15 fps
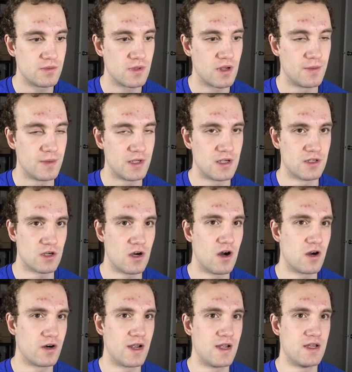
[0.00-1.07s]
because
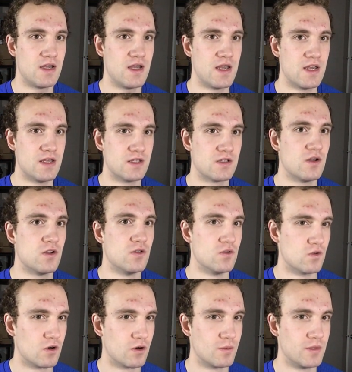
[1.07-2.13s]
RA is
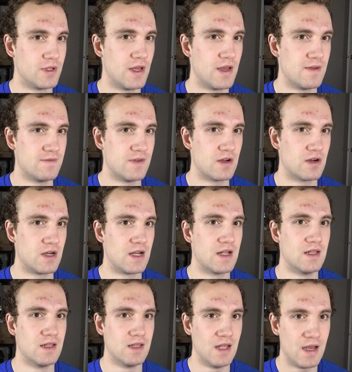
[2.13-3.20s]
normally a very
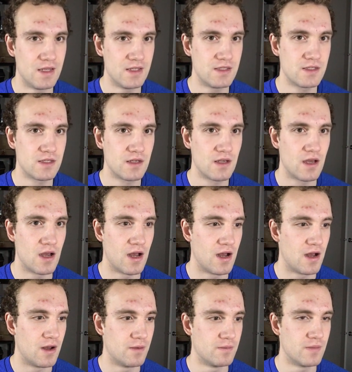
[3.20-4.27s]
light
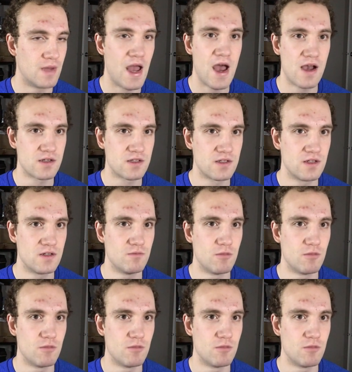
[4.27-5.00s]
accident,